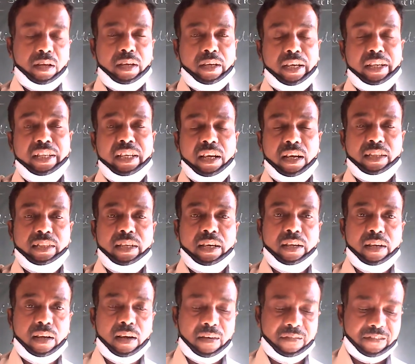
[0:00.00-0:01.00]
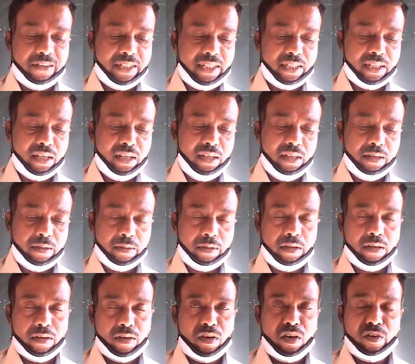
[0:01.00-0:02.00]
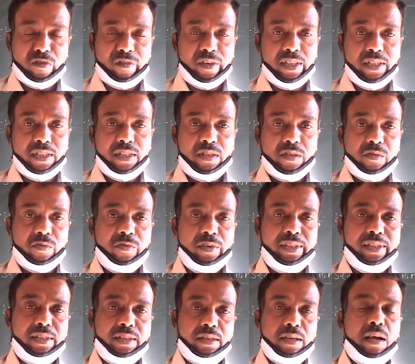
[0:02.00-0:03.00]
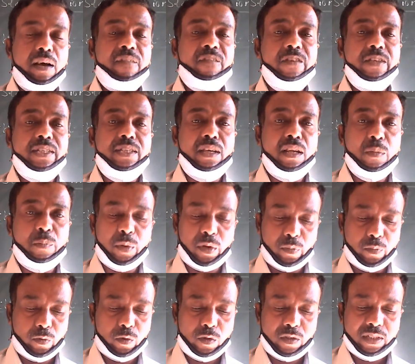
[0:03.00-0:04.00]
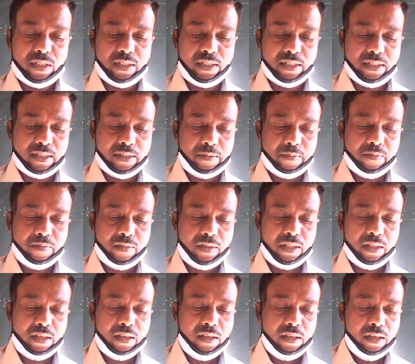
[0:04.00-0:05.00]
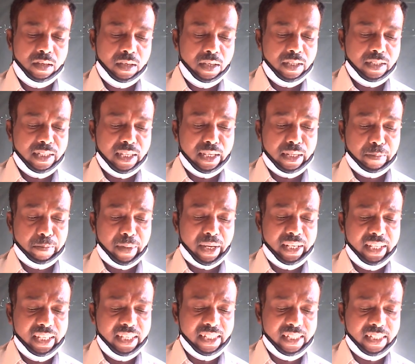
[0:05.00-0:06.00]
any other official language with official purposes. See, many